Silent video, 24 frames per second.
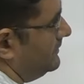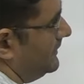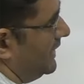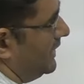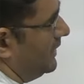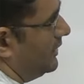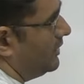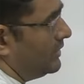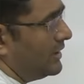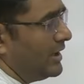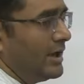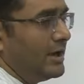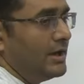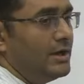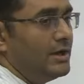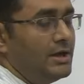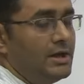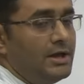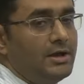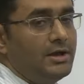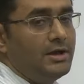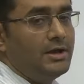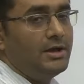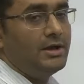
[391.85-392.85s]
Okay,
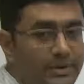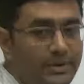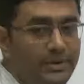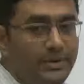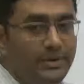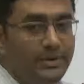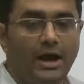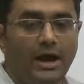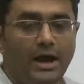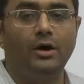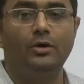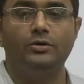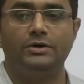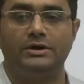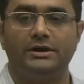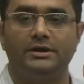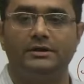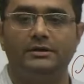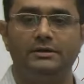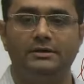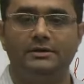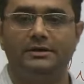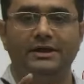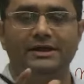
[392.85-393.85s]
bring out,
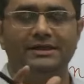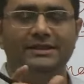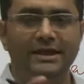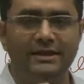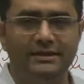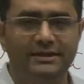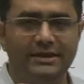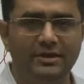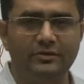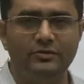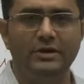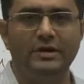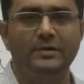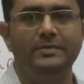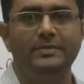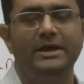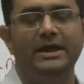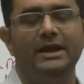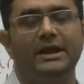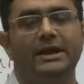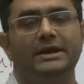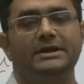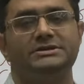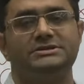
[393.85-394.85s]
and then there will be an
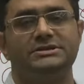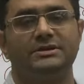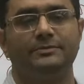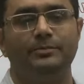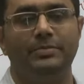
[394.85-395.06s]
addition.